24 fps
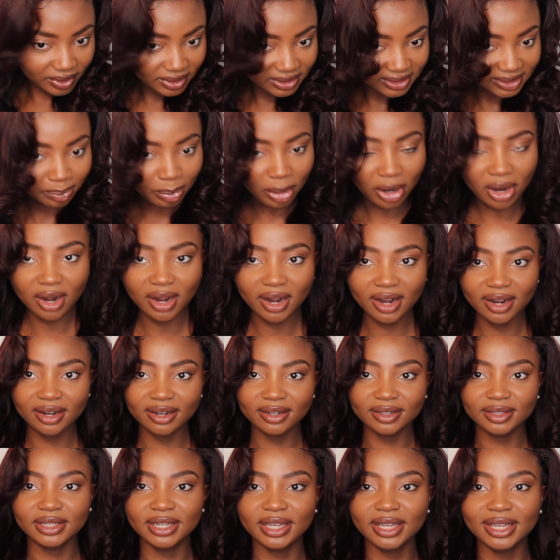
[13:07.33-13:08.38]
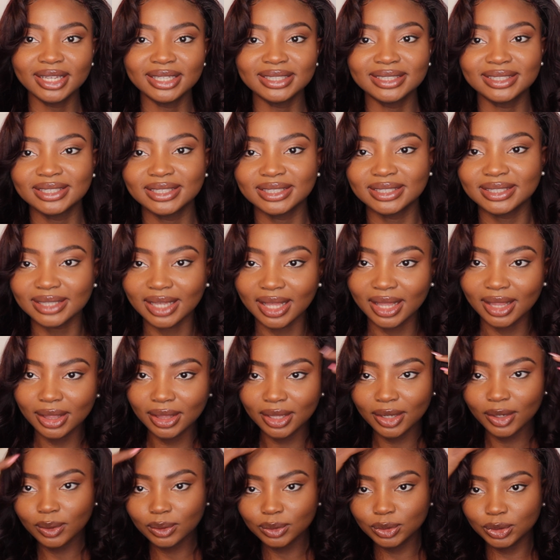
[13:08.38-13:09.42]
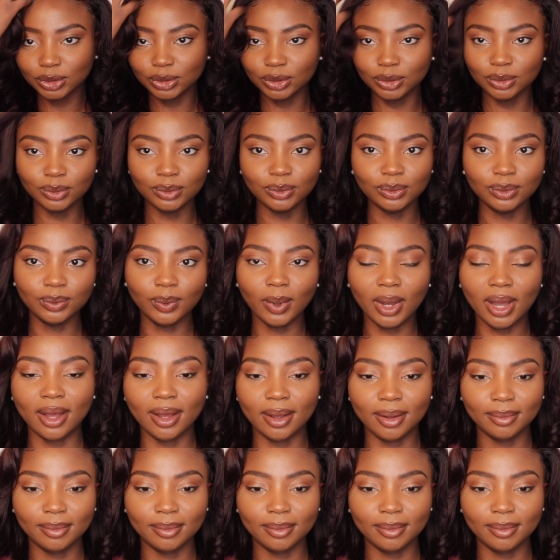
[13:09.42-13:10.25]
this part, it's a little too